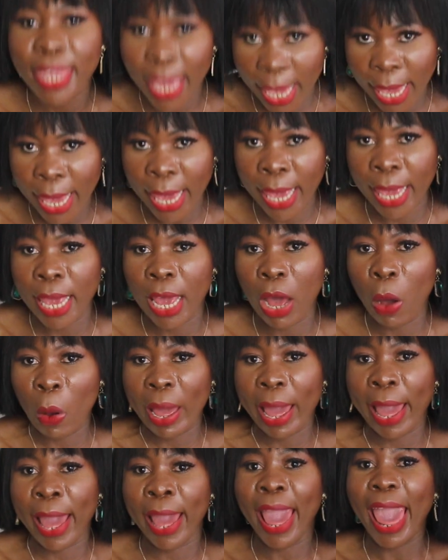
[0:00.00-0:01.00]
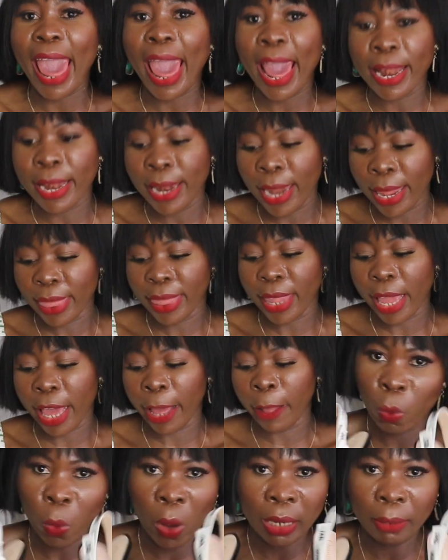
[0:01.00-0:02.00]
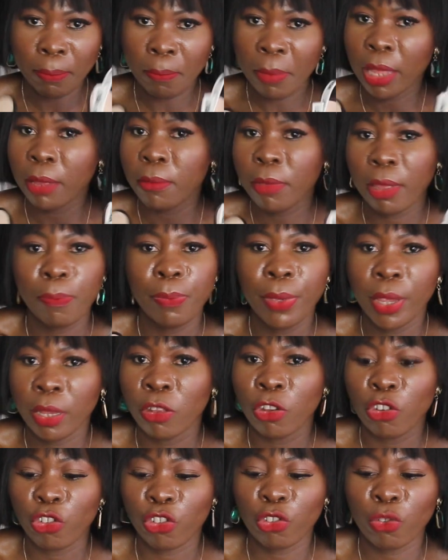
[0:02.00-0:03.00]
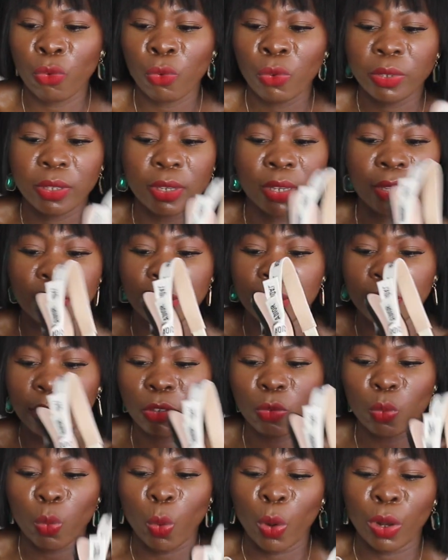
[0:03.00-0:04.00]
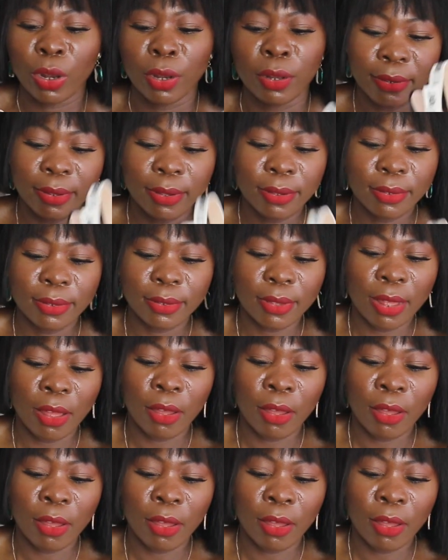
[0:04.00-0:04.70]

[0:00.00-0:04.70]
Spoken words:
Okay, anything. What make me pick the shoes is this one, this